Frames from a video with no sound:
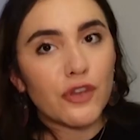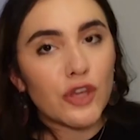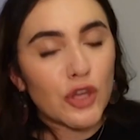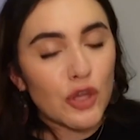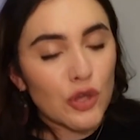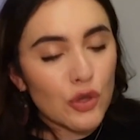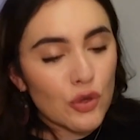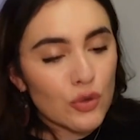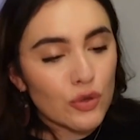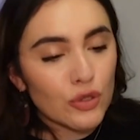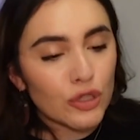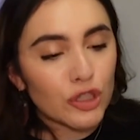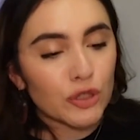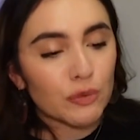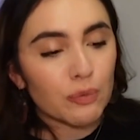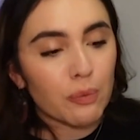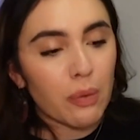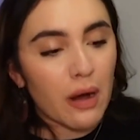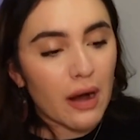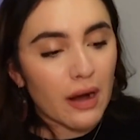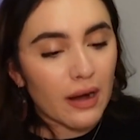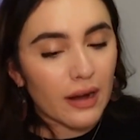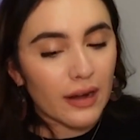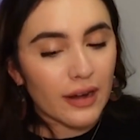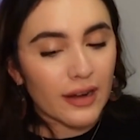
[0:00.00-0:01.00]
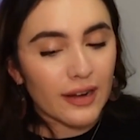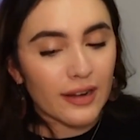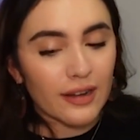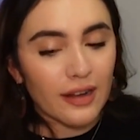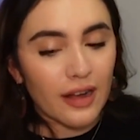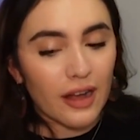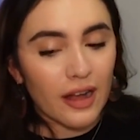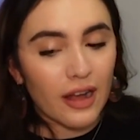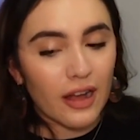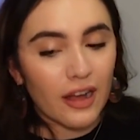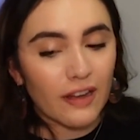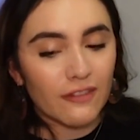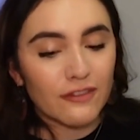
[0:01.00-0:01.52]
huge part
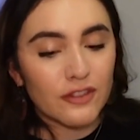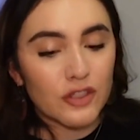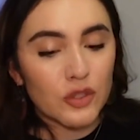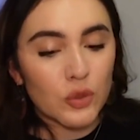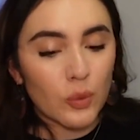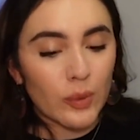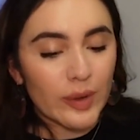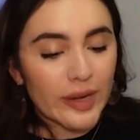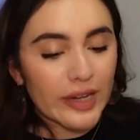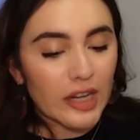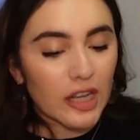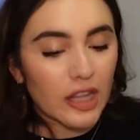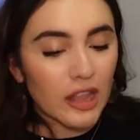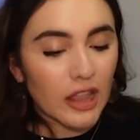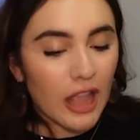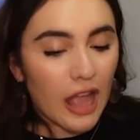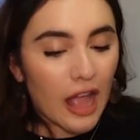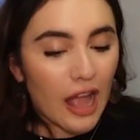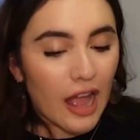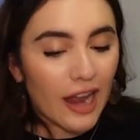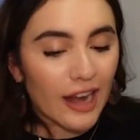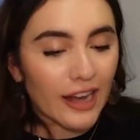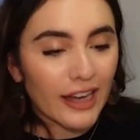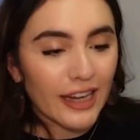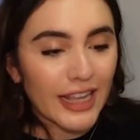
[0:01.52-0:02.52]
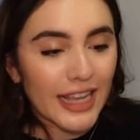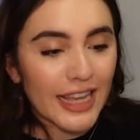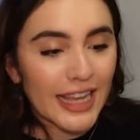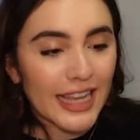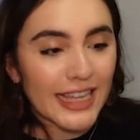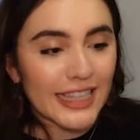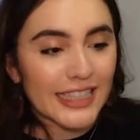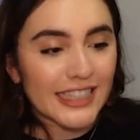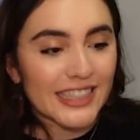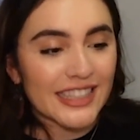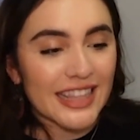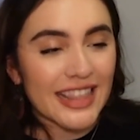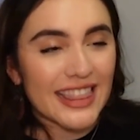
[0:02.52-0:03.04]
of doing a lot
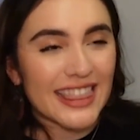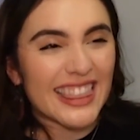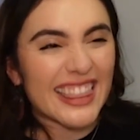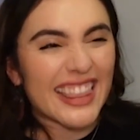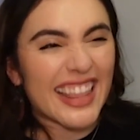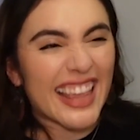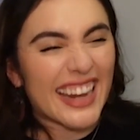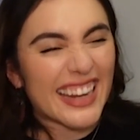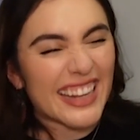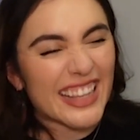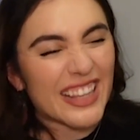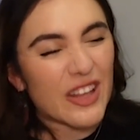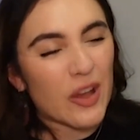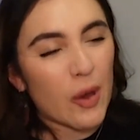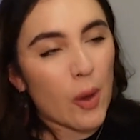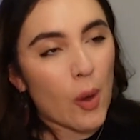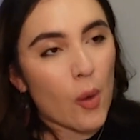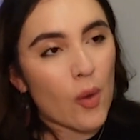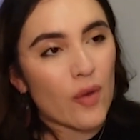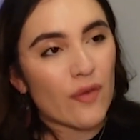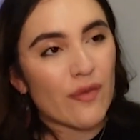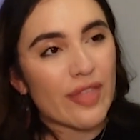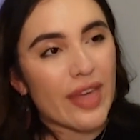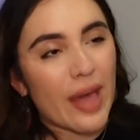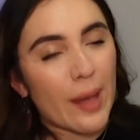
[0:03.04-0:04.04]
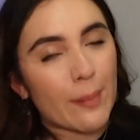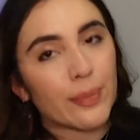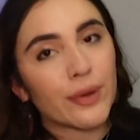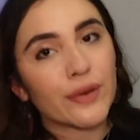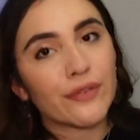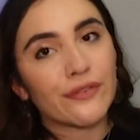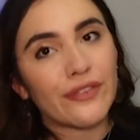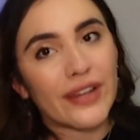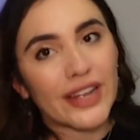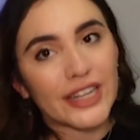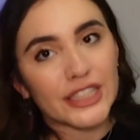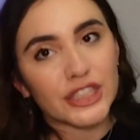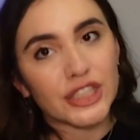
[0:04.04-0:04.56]
is letting go of that
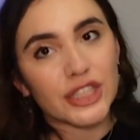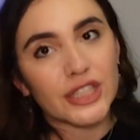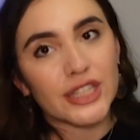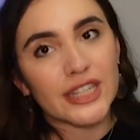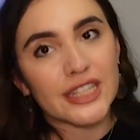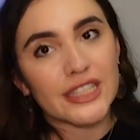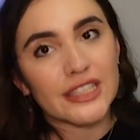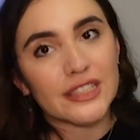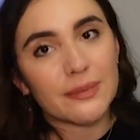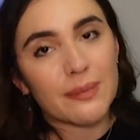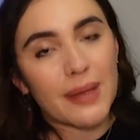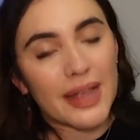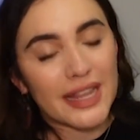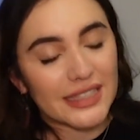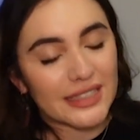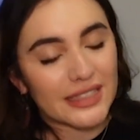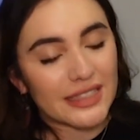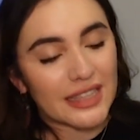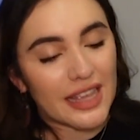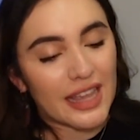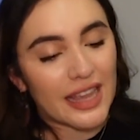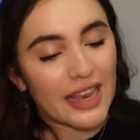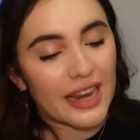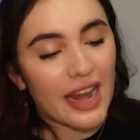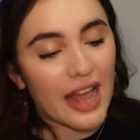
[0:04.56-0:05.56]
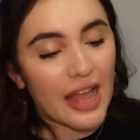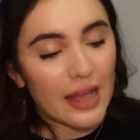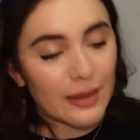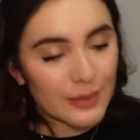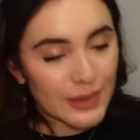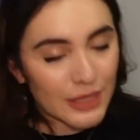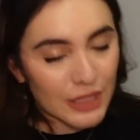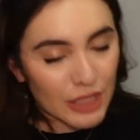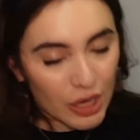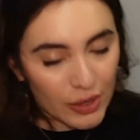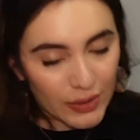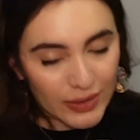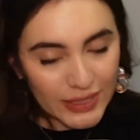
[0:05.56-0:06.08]
perfectionist mindset. I'm
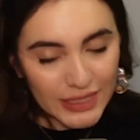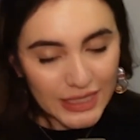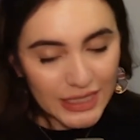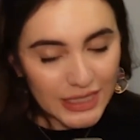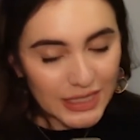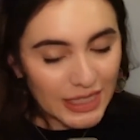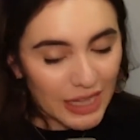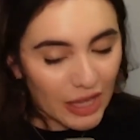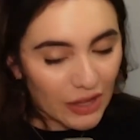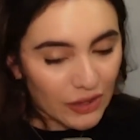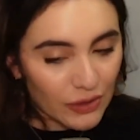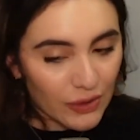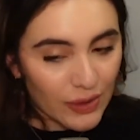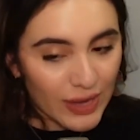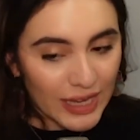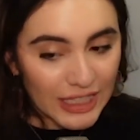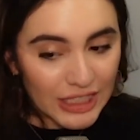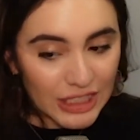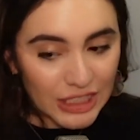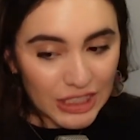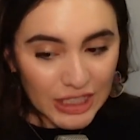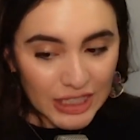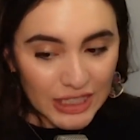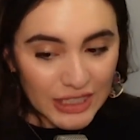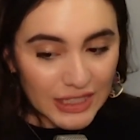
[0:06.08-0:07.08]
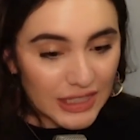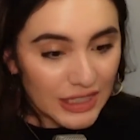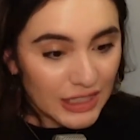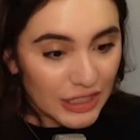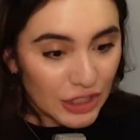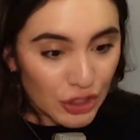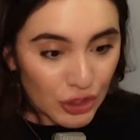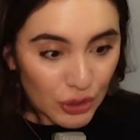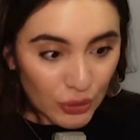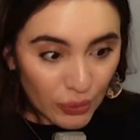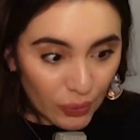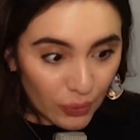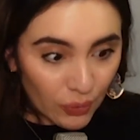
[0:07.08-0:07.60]
sorry to tell you, it's just the
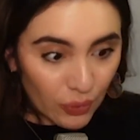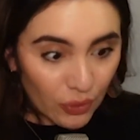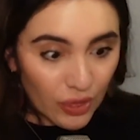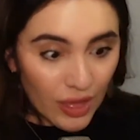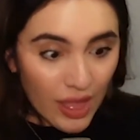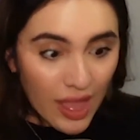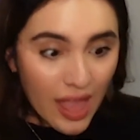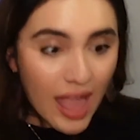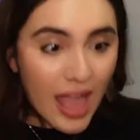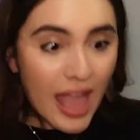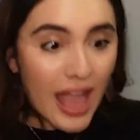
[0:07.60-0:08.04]
truth.